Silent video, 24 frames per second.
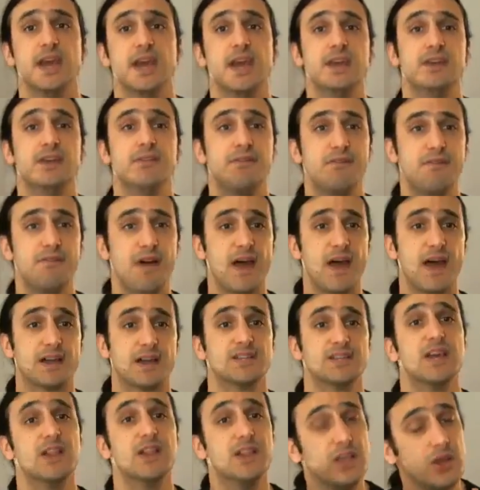In
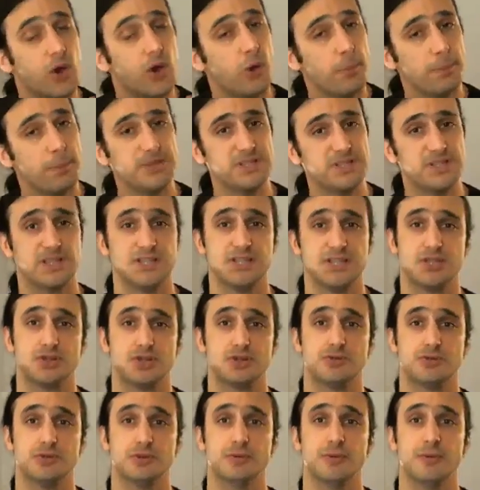fact, the opposite is
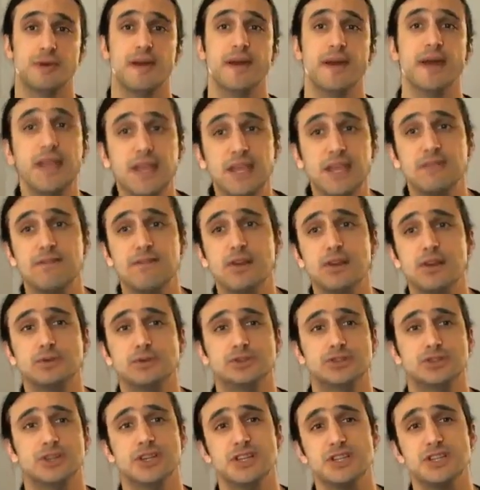true.
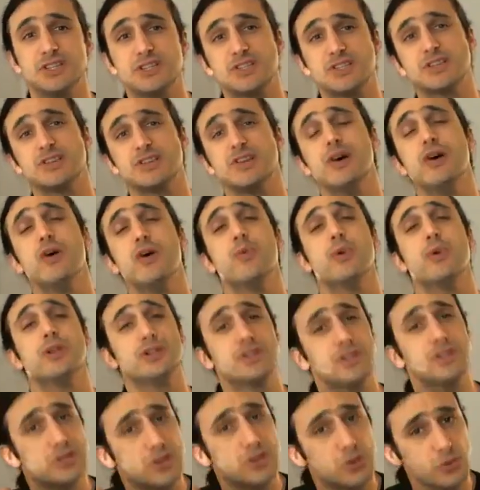Evolution is slow
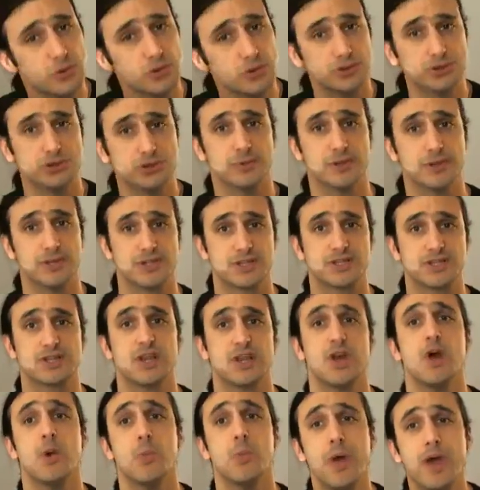and tortuous,
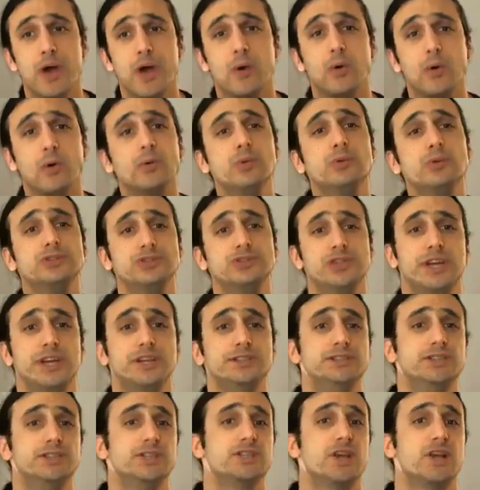where all
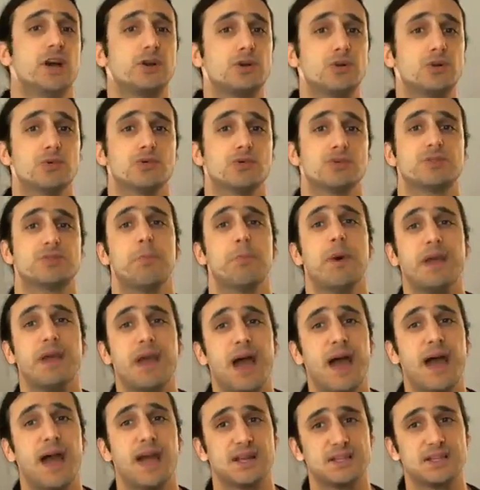changes are caused by
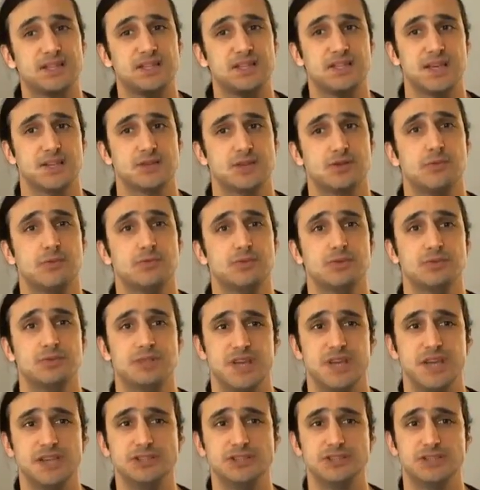accidental
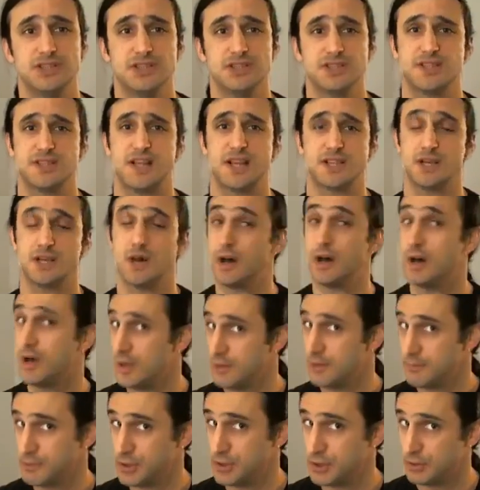mutations that are,
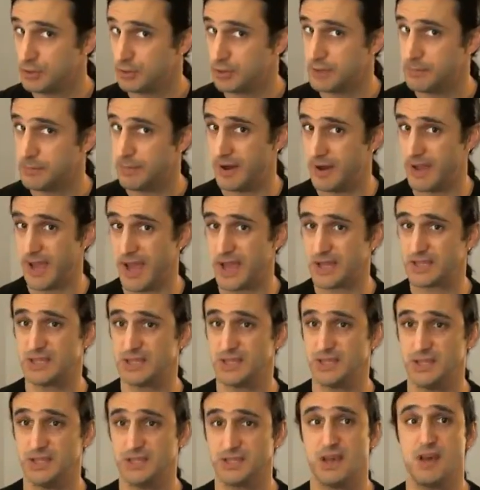purely by
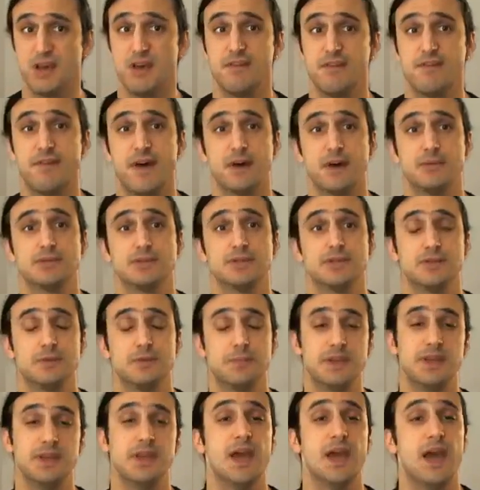accident, found to
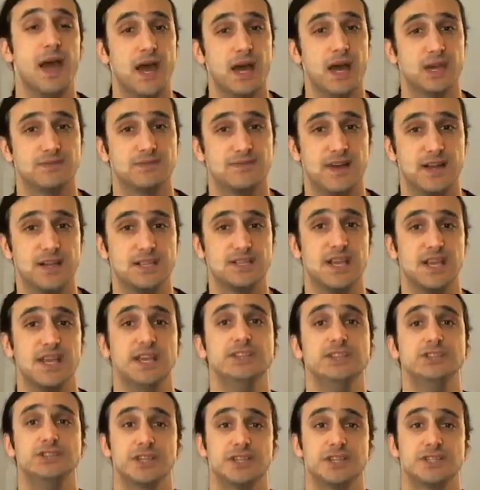be
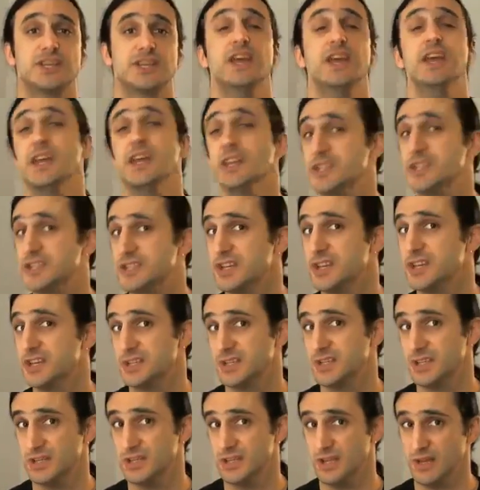advantageous in
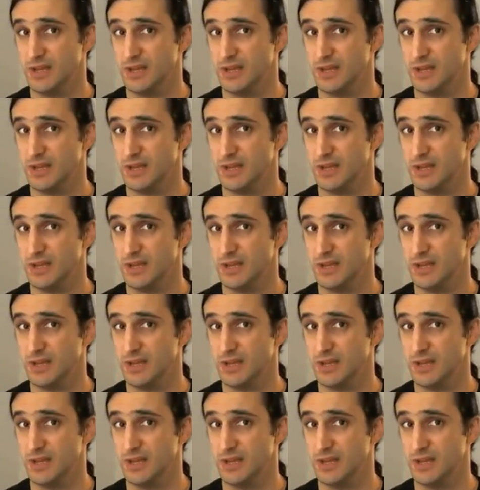certain